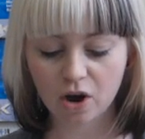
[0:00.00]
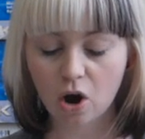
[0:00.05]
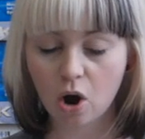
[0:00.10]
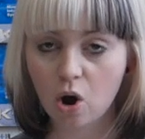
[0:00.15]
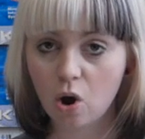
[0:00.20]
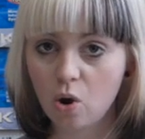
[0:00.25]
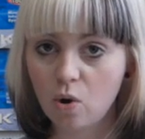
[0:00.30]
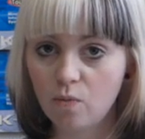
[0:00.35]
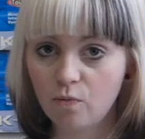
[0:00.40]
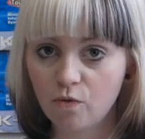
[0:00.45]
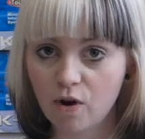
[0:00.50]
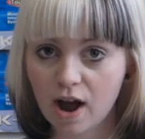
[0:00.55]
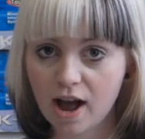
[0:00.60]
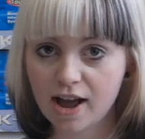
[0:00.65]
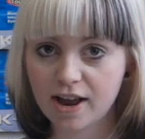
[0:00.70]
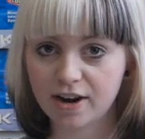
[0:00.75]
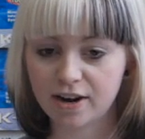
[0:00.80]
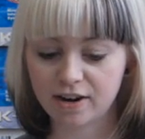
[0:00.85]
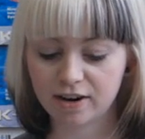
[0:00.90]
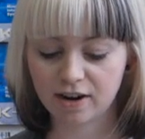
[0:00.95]
"Home
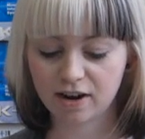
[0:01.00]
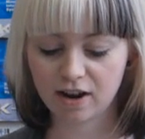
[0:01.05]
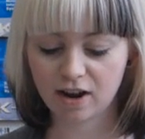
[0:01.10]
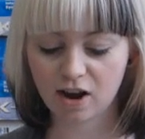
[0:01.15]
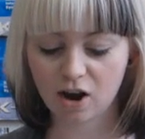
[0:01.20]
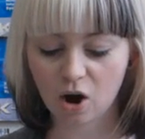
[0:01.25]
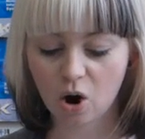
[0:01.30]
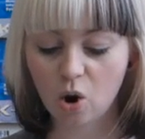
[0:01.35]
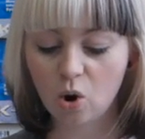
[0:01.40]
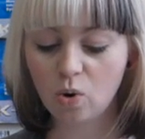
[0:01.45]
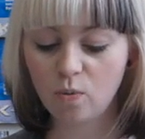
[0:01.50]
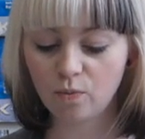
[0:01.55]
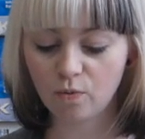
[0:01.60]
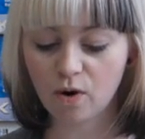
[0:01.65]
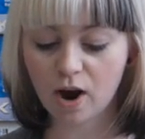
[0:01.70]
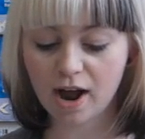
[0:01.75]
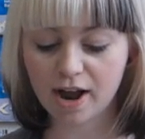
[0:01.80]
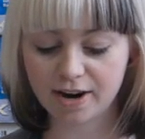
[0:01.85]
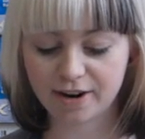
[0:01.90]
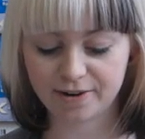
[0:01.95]
run! Home
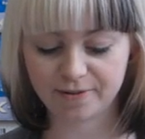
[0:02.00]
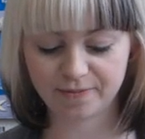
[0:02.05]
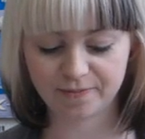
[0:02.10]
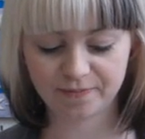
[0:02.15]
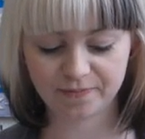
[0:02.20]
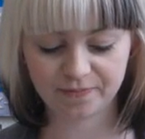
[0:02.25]
run!"